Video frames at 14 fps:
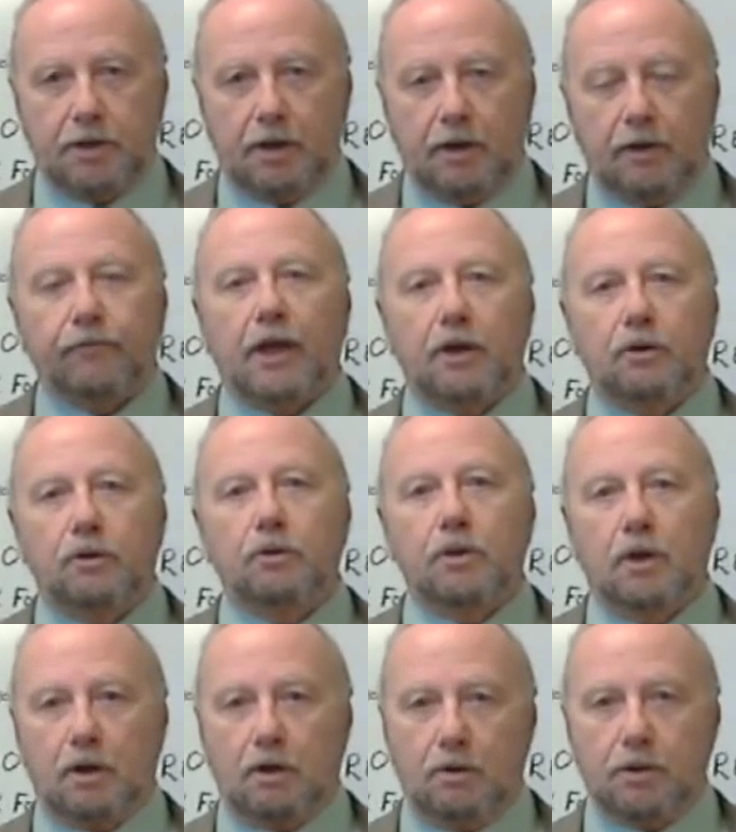And if they do,
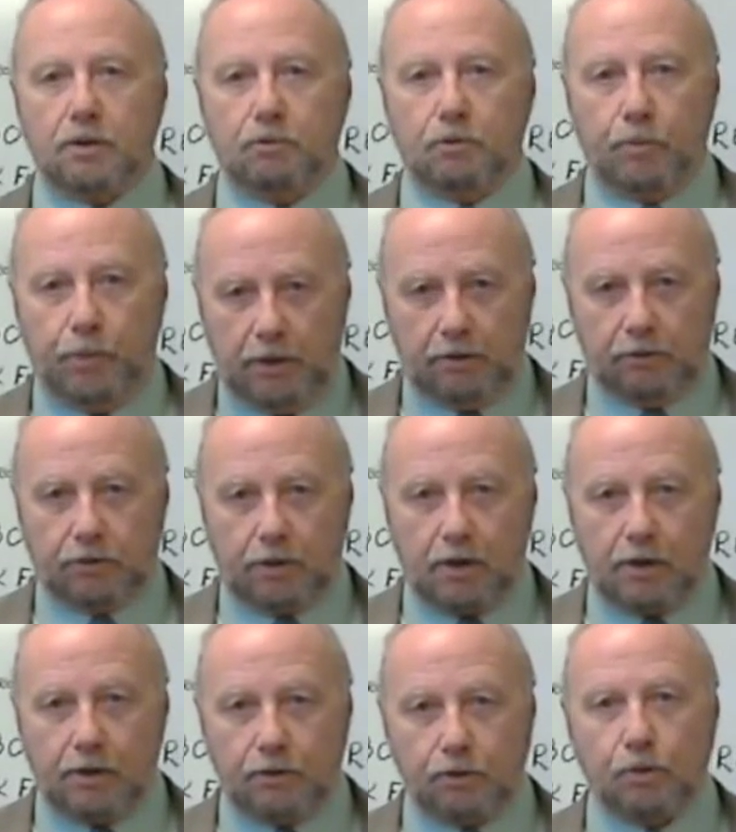you're going to appeal to the
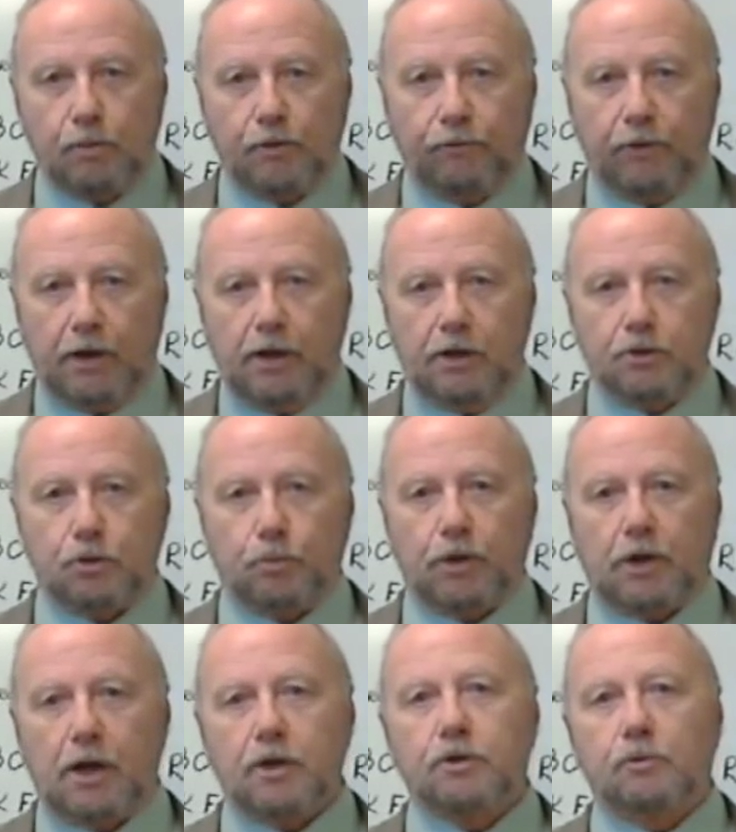Consumer Financial
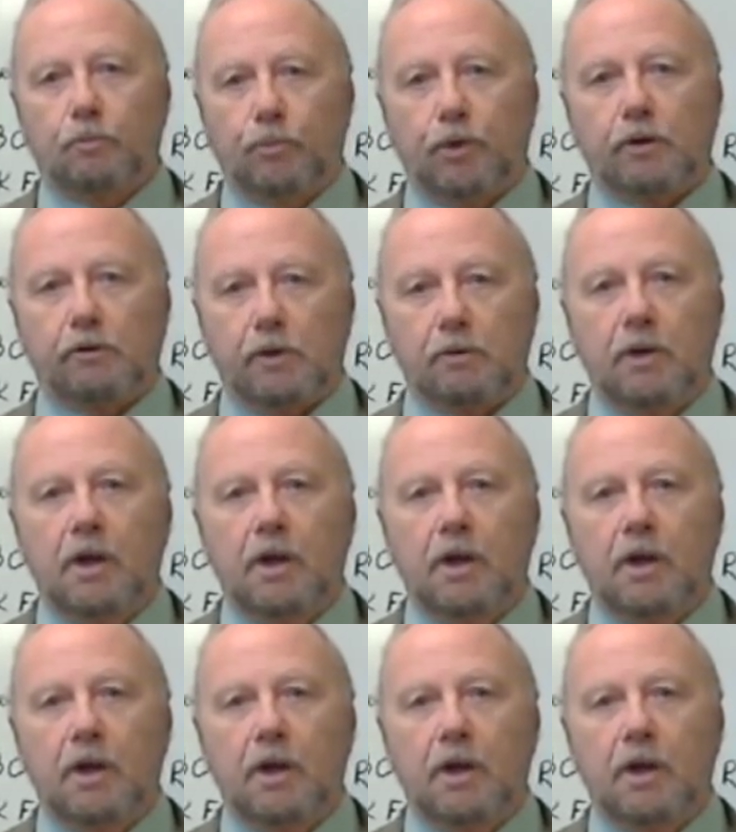Protection Bureau.